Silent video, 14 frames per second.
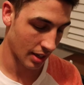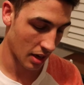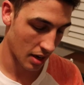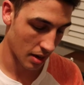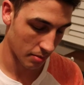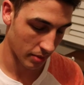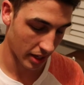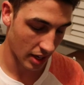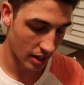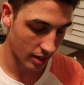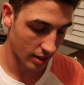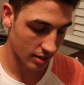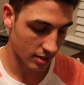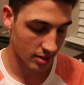like
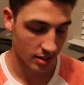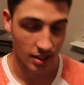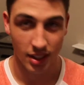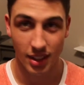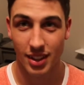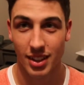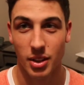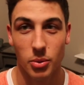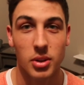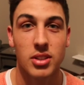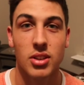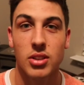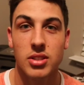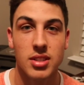hugs, like when
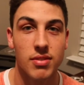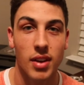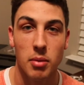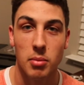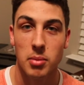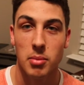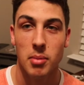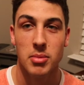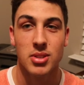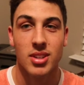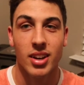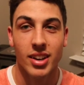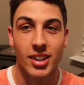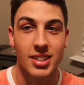you go see family
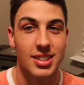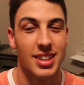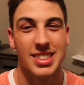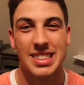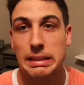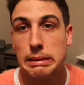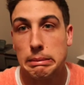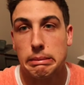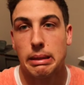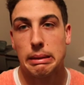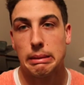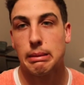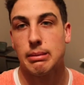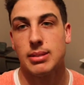members, hugs,
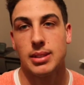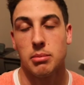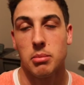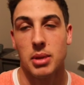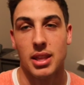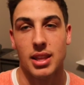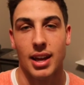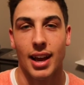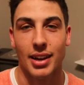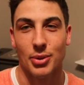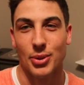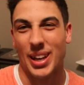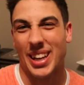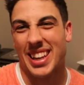to me, I
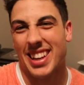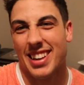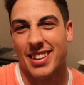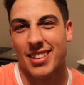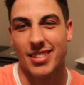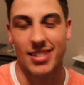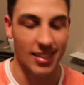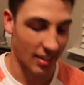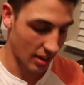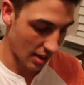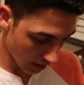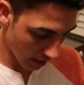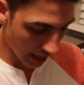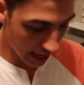don't like it.
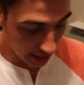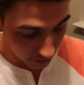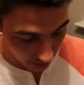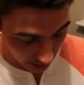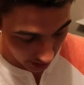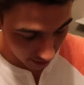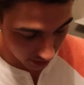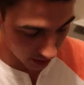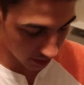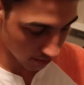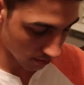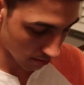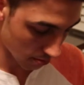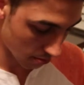
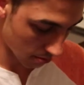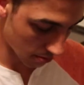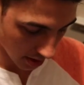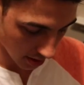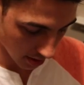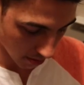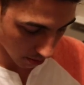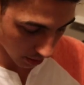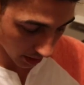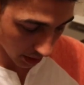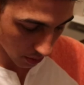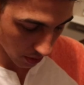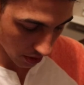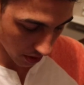High-fiving,
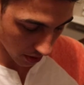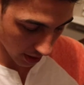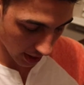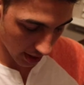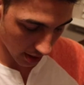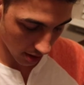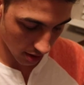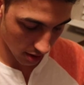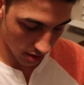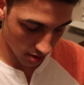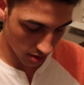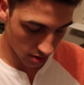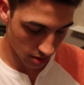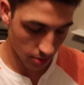playing with her hair
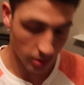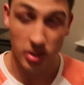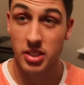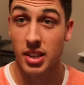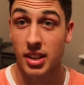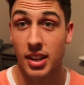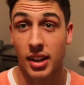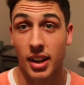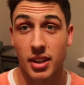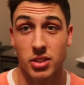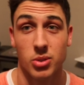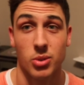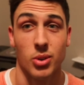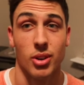while sitting
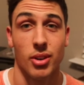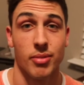next to her.